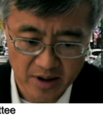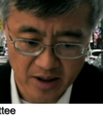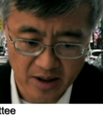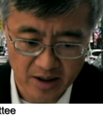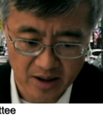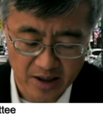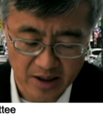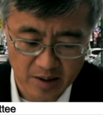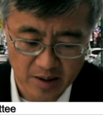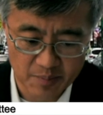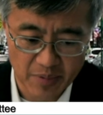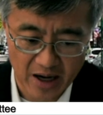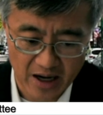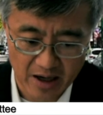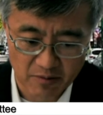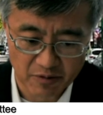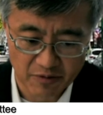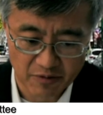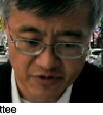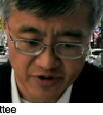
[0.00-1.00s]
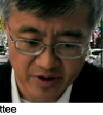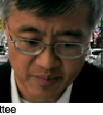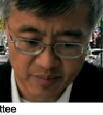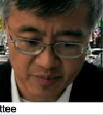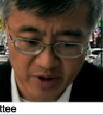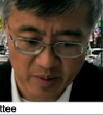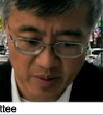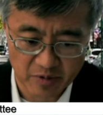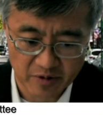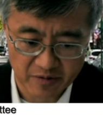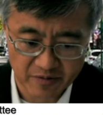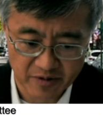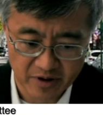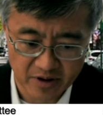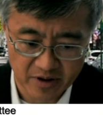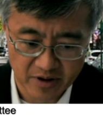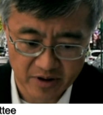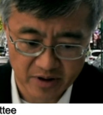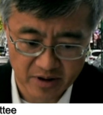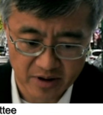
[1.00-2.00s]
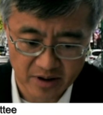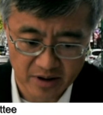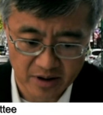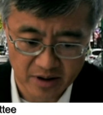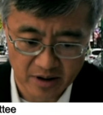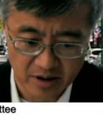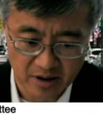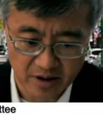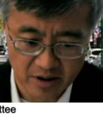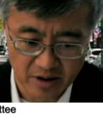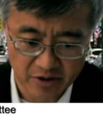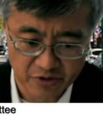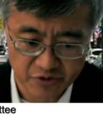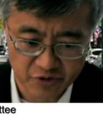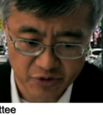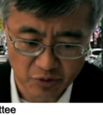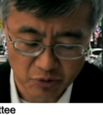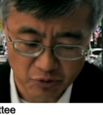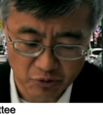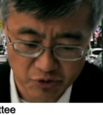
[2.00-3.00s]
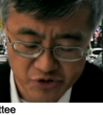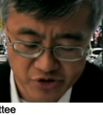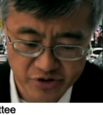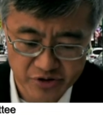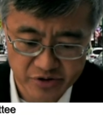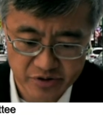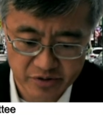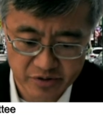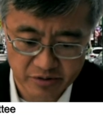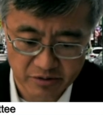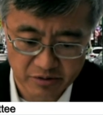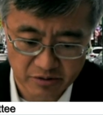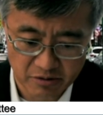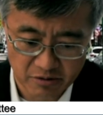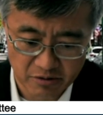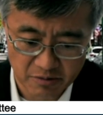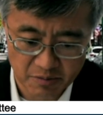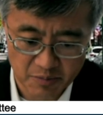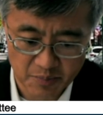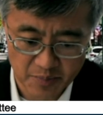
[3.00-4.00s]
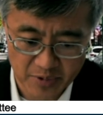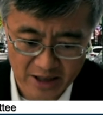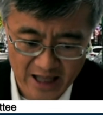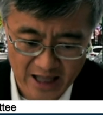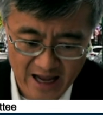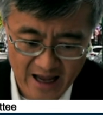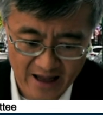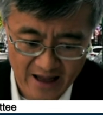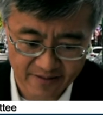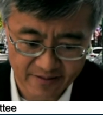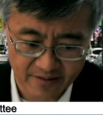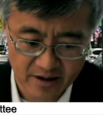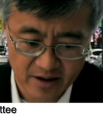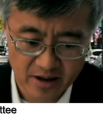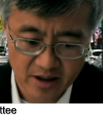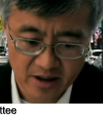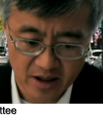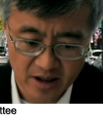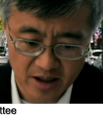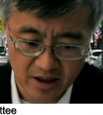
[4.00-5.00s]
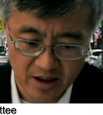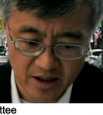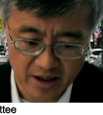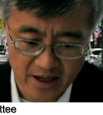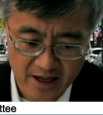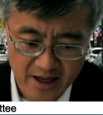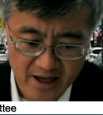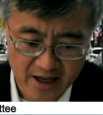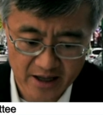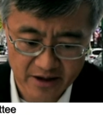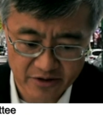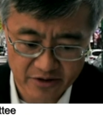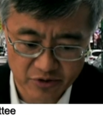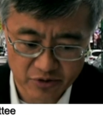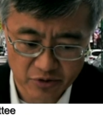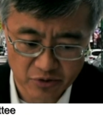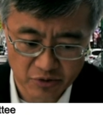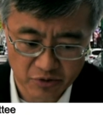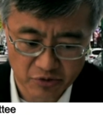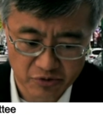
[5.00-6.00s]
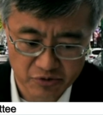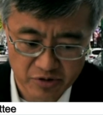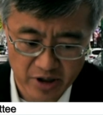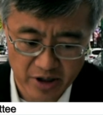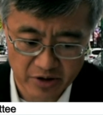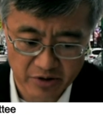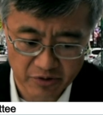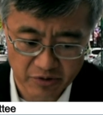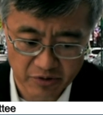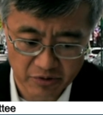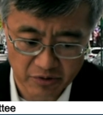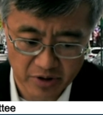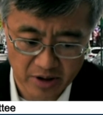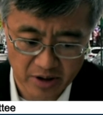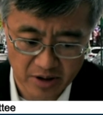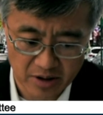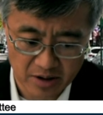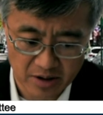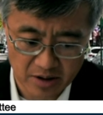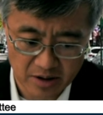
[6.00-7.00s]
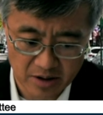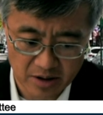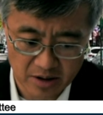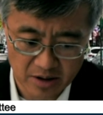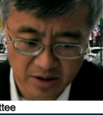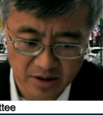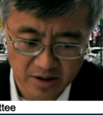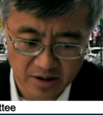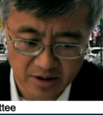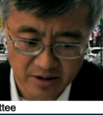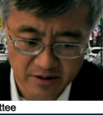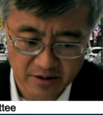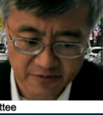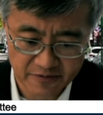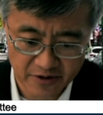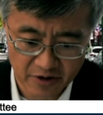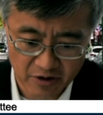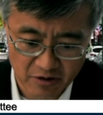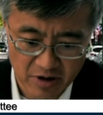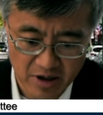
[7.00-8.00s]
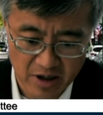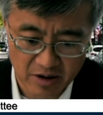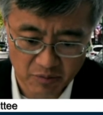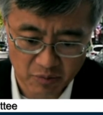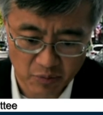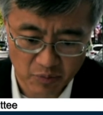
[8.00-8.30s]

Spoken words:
come back with some type of a solution or plan ahead to try to figure out